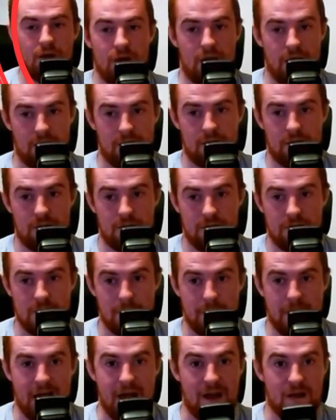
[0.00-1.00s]
like the
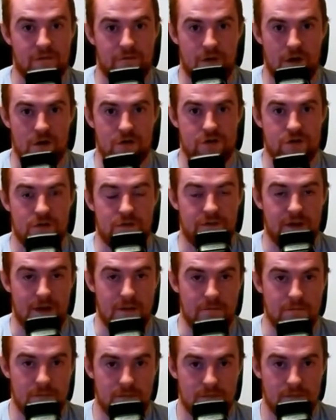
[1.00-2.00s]
back version of
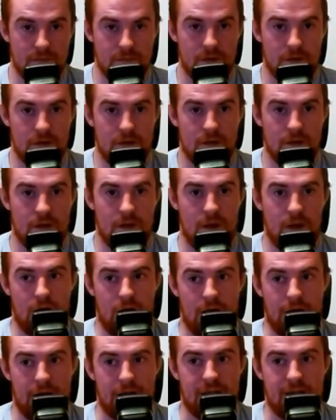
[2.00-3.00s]
him,
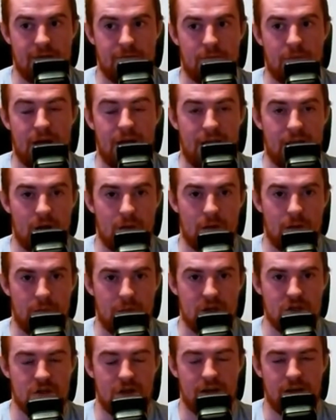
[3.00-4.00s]
and I gave him idle
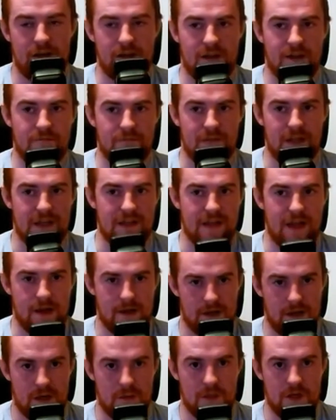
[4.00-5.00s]
animation. I didn't give him the attack
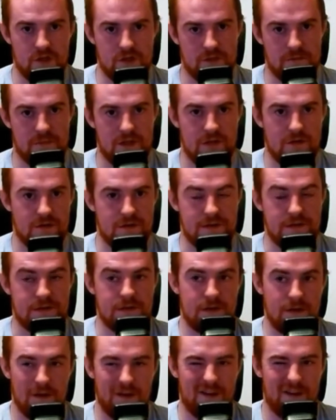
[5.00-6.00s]
animation because
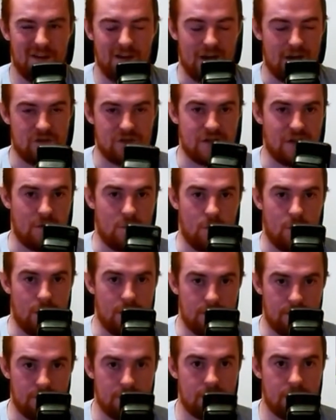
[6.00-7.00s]
I just didn't
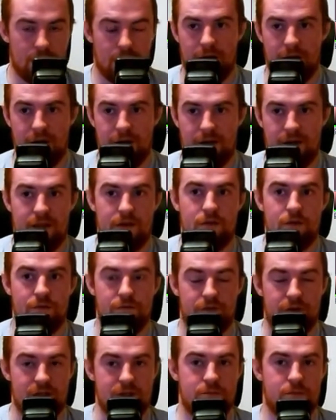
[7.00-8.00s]
want to. I didn't need to
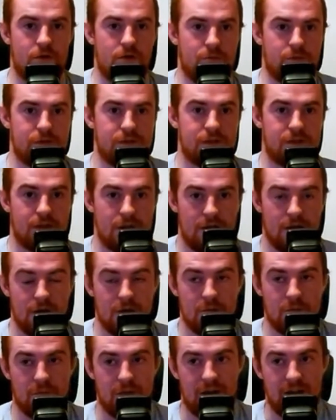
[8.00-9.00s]
for this purpose.
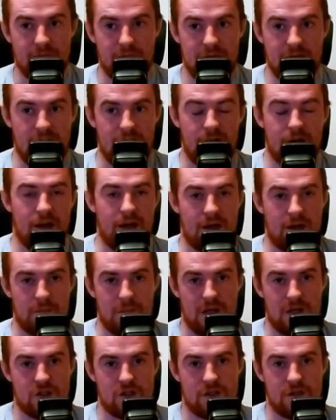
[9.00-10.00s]
But I gave him the idle
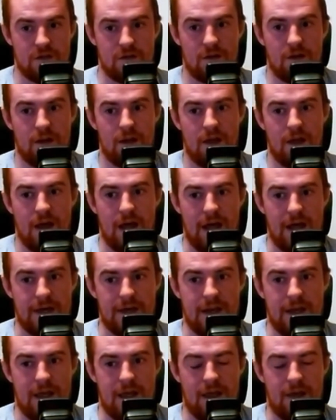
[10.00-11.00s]
animation, and
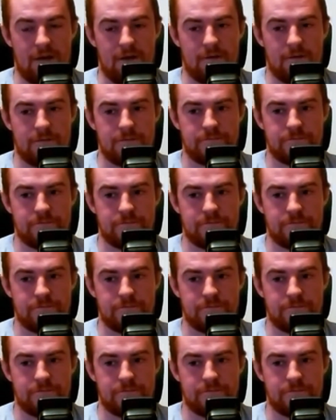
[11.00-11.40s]
then